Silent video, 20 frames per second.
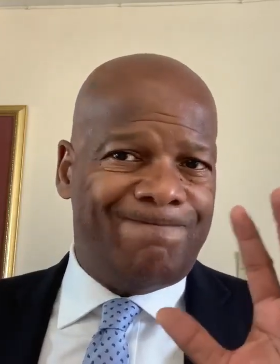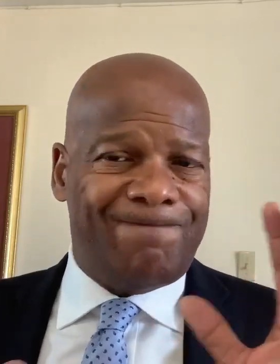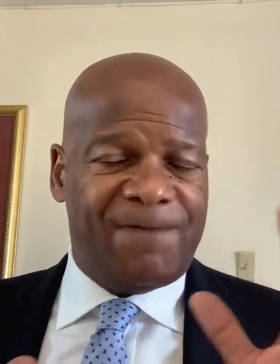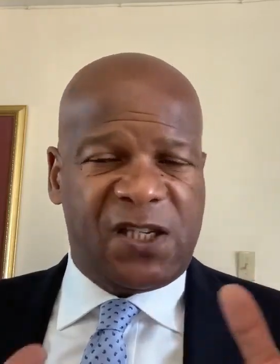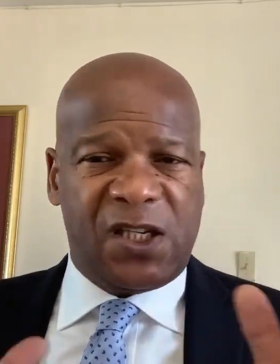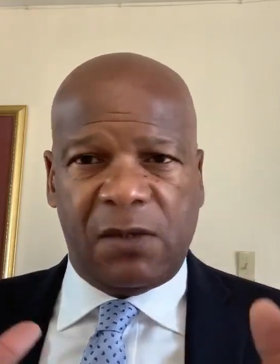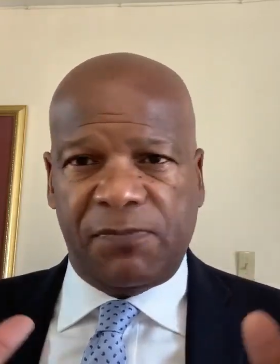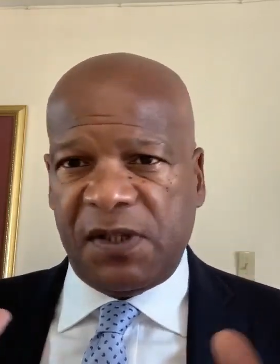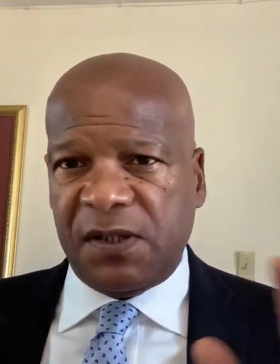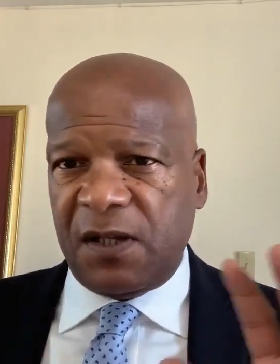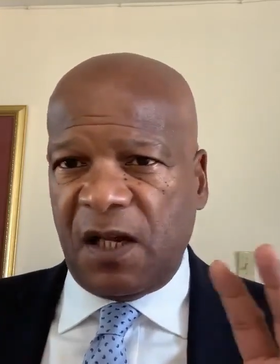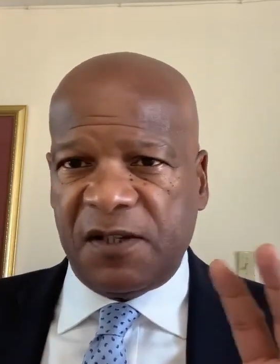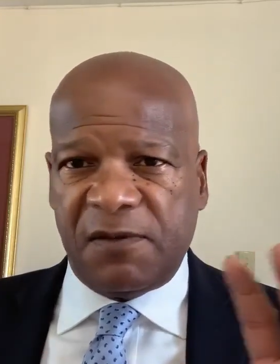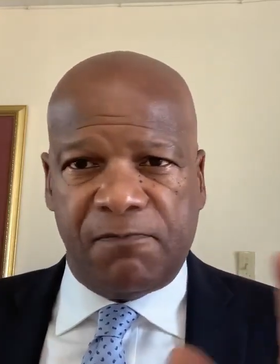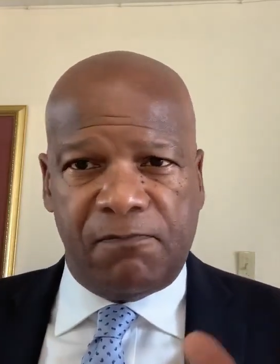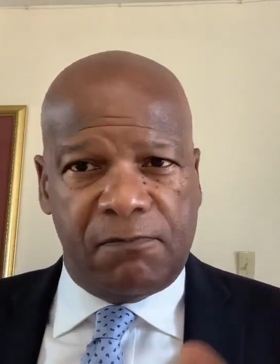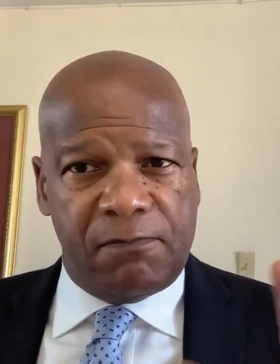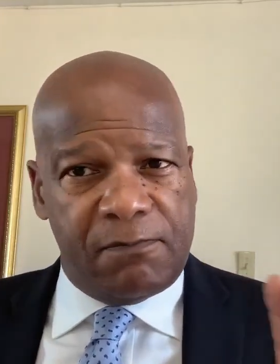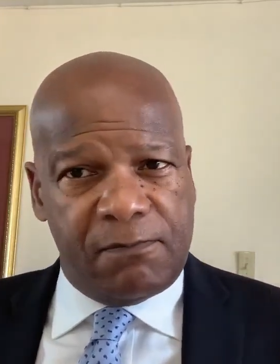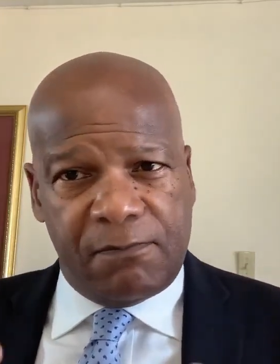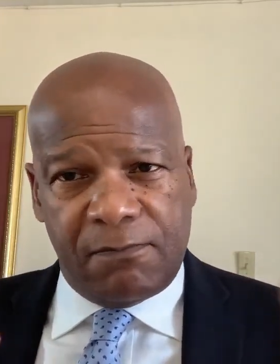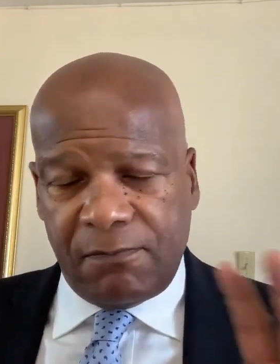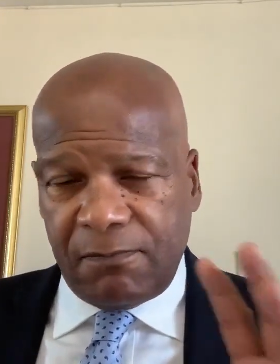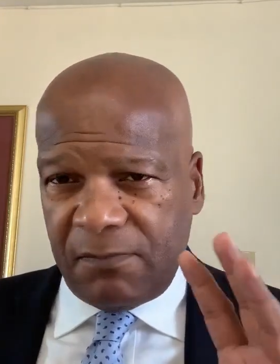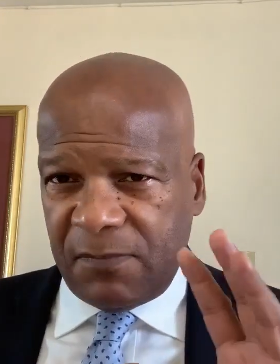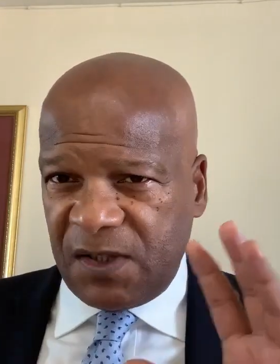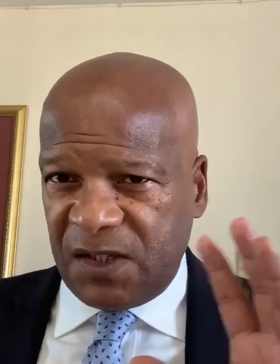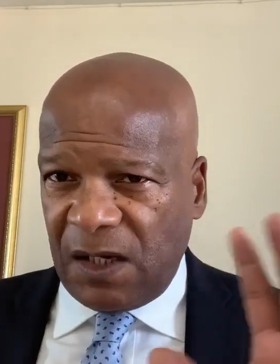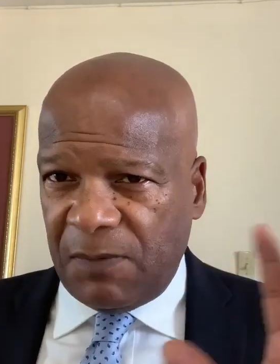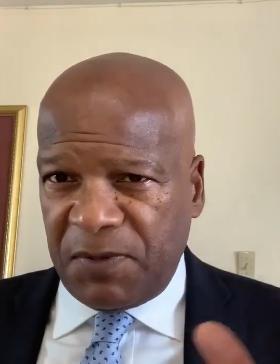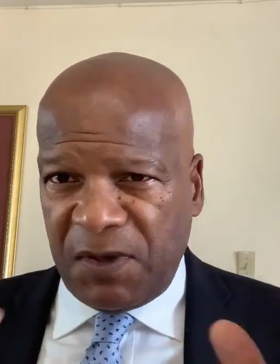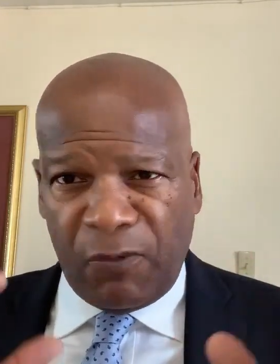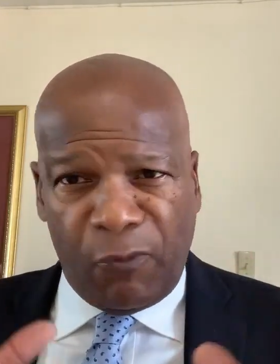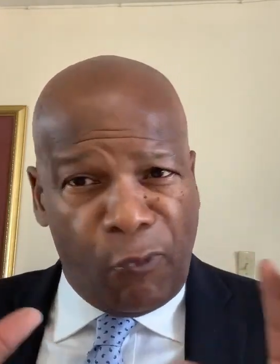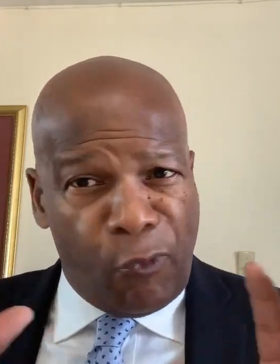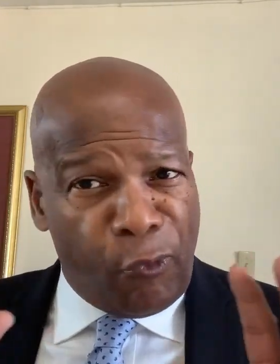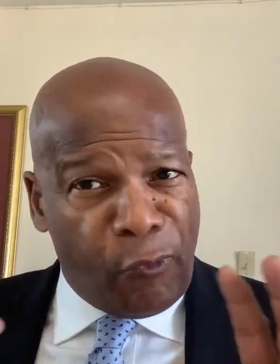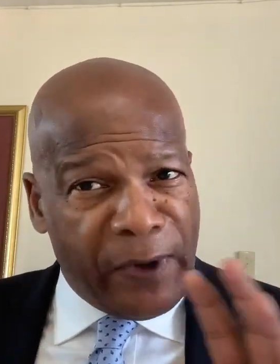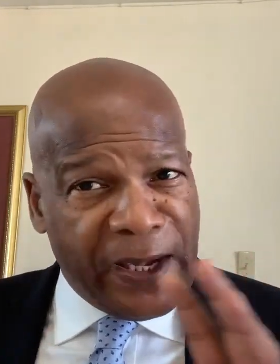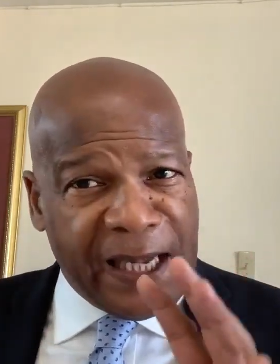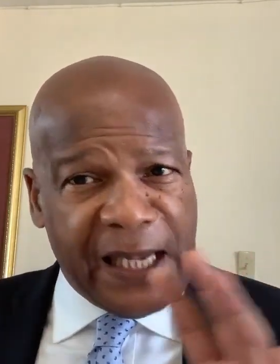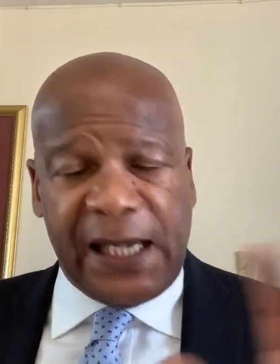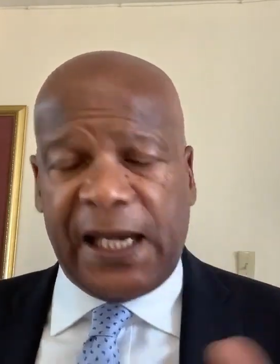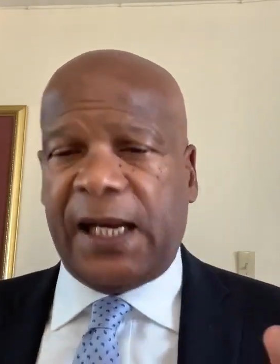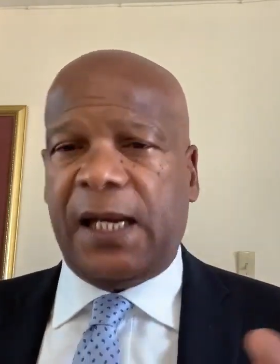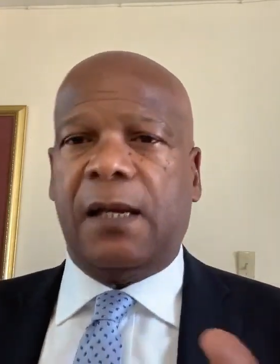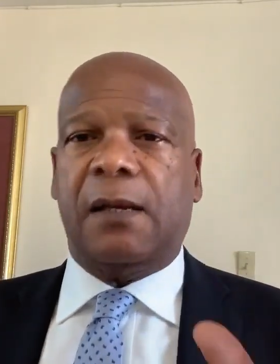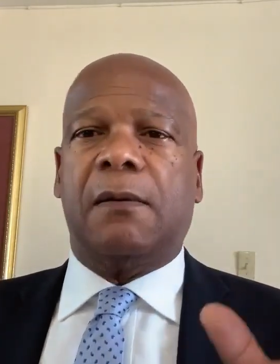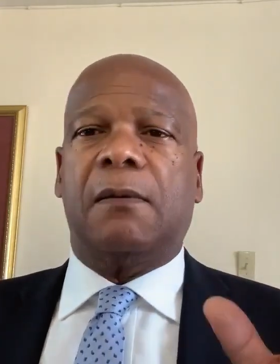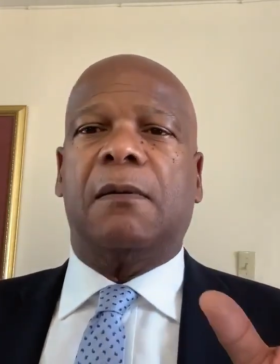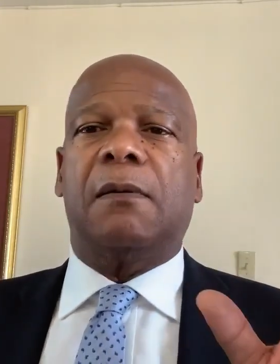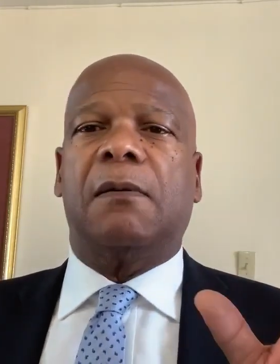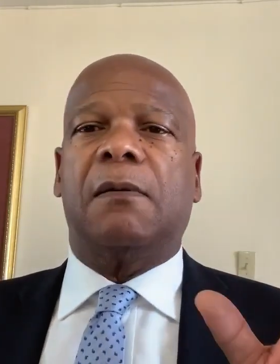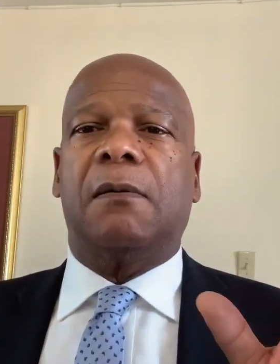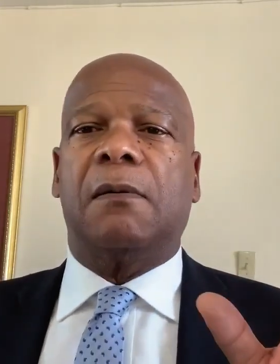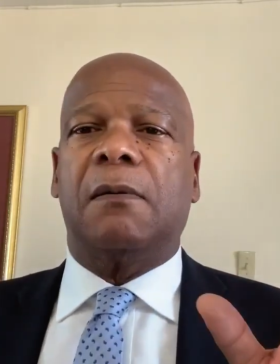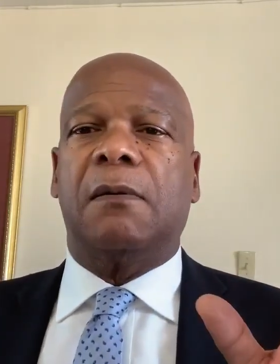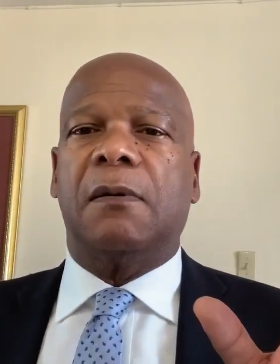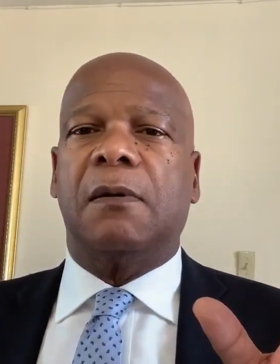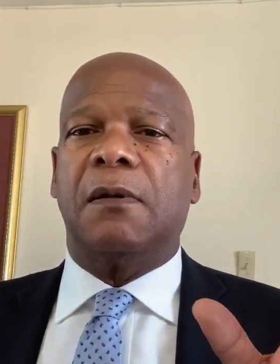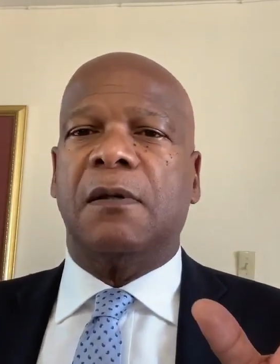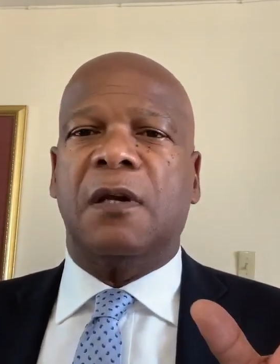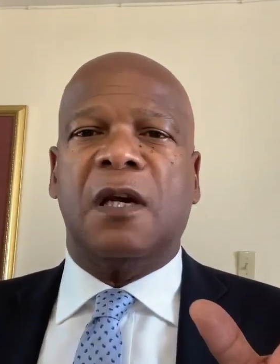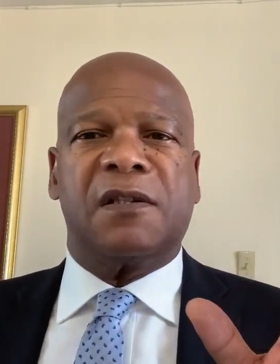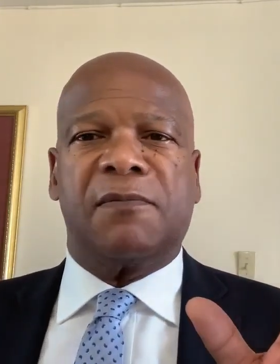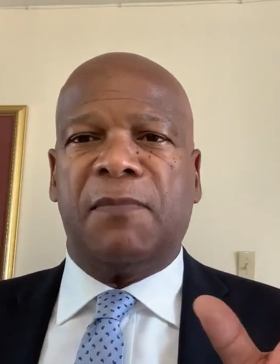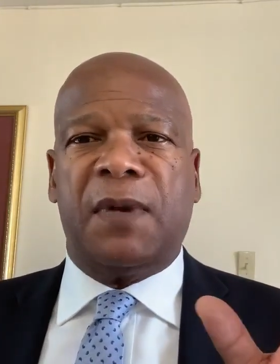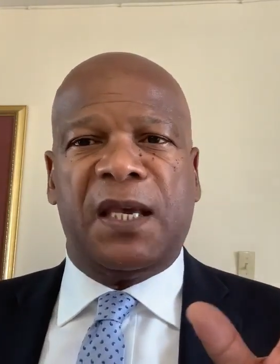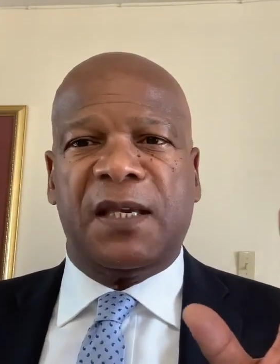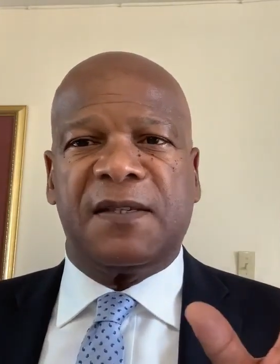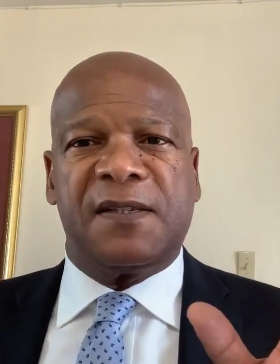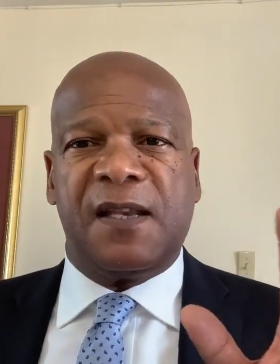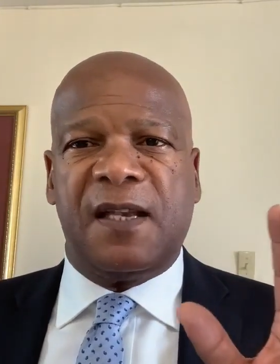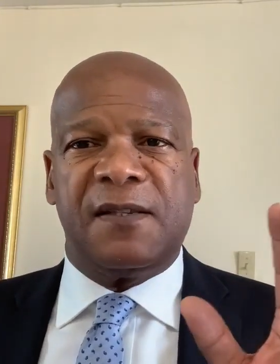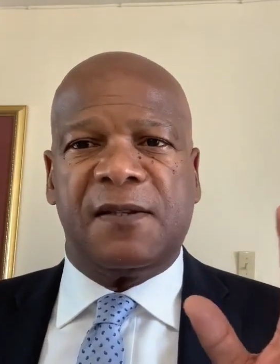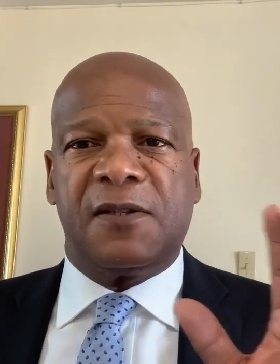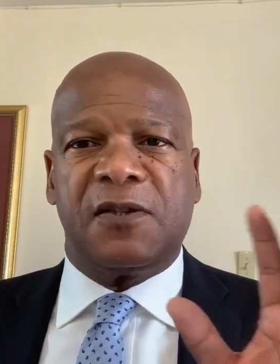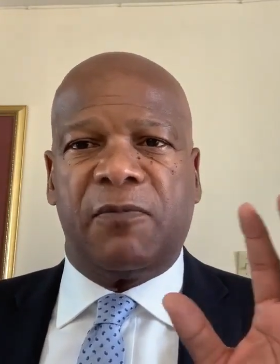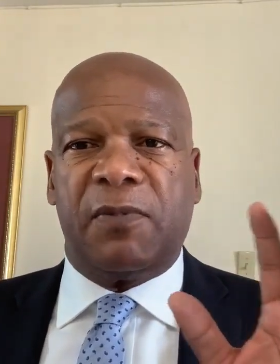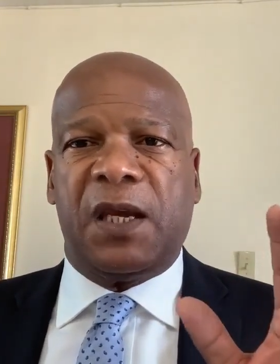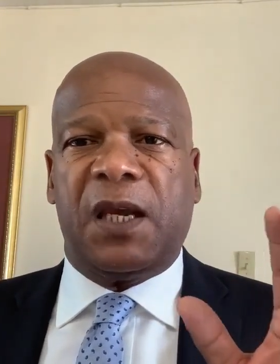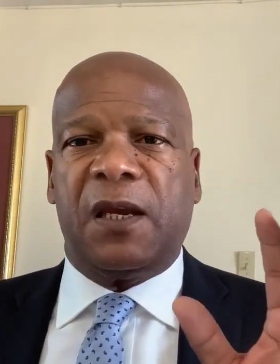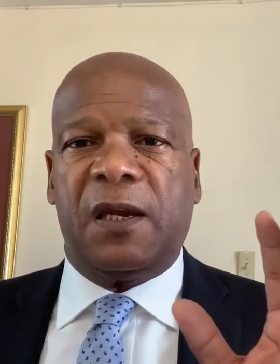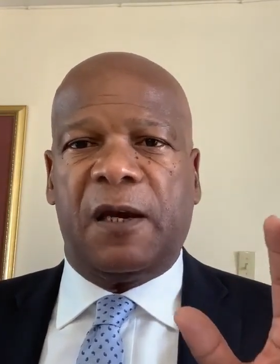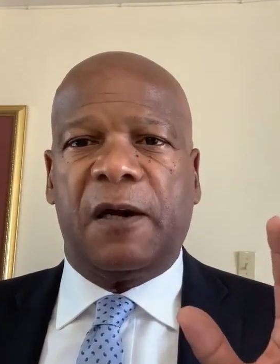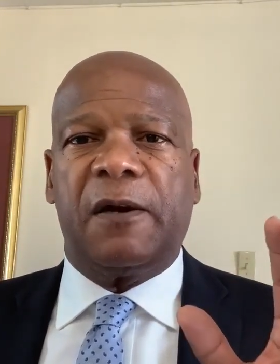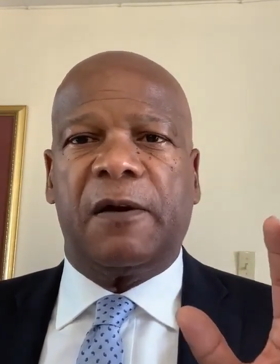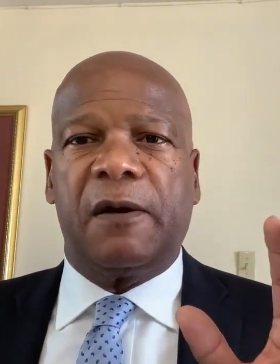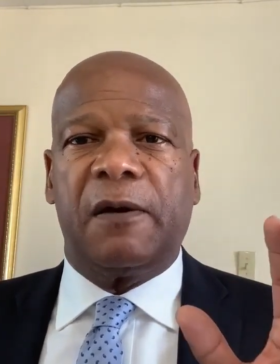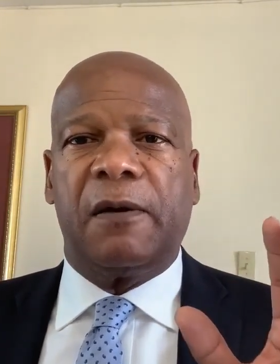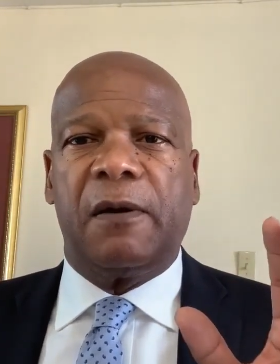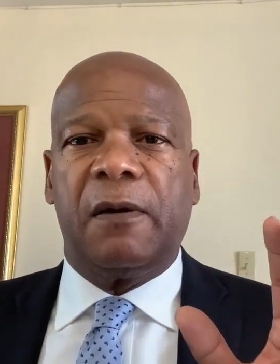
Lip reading: Something really doesn't make sense to me here.